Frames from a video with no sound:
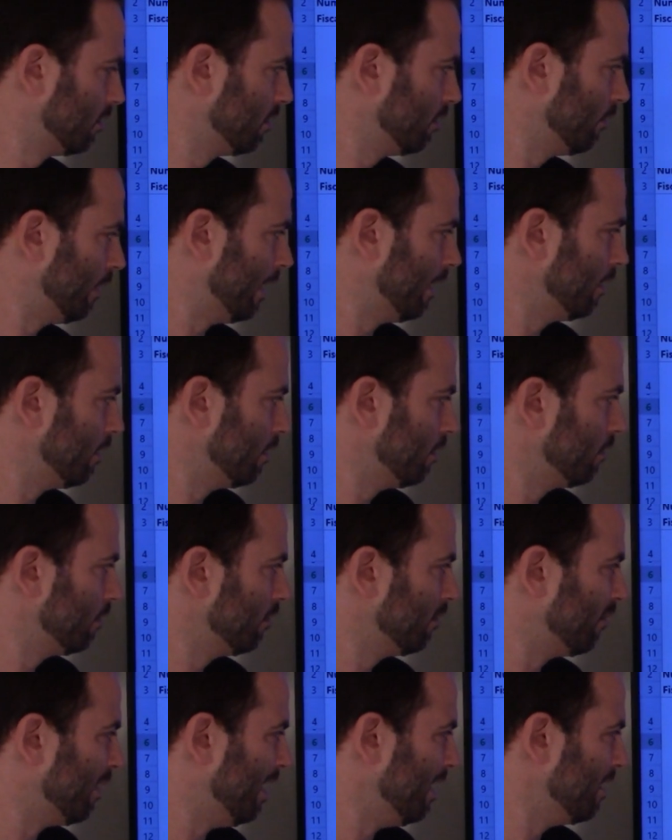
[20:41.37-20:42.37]
Wait,
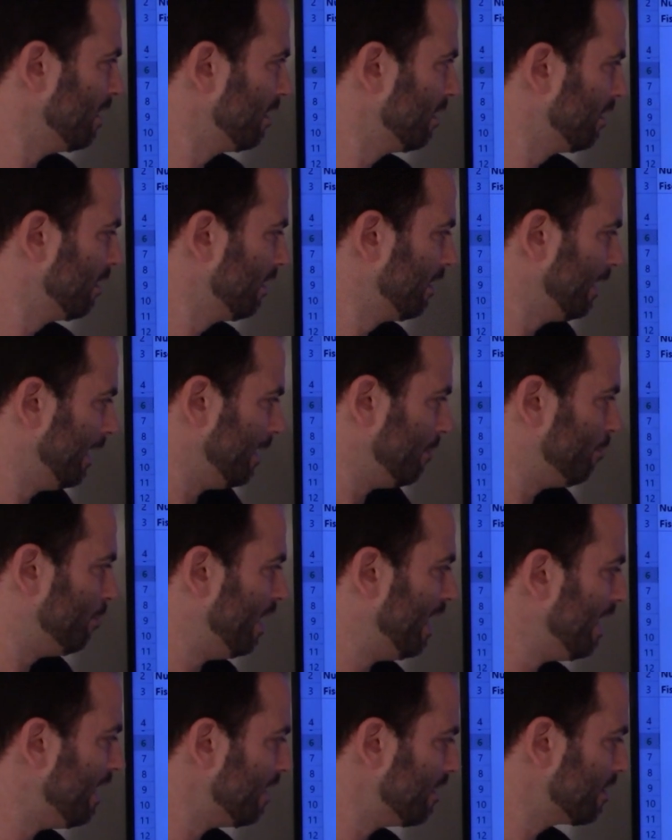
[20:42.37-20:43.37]
what? It
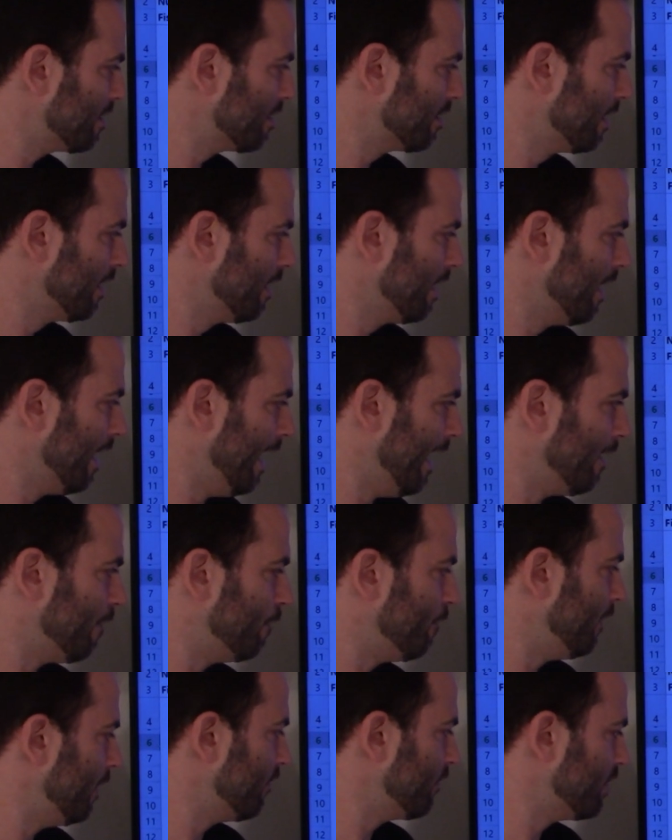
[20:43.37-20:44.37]
peaks at
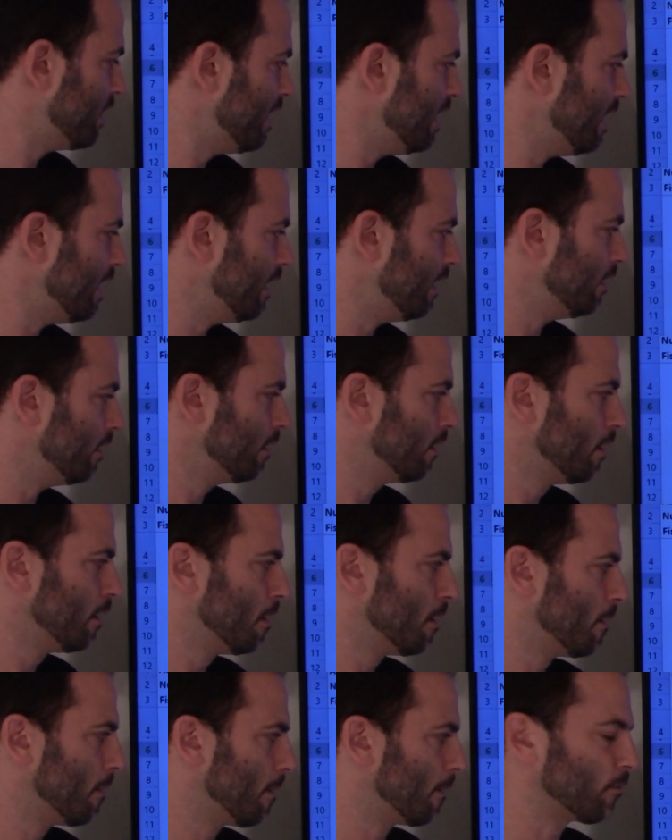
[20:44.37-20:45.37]
15
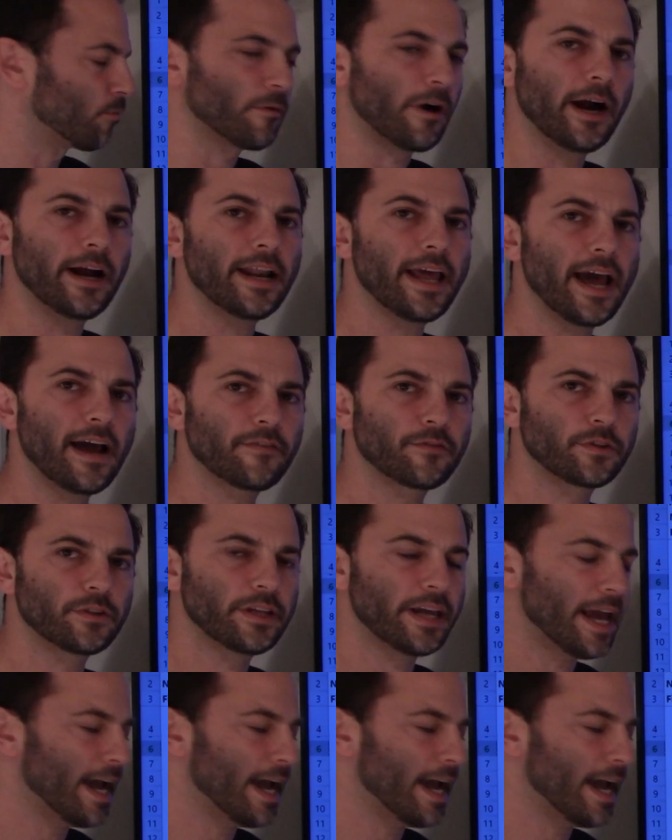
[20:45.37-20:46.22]
right after the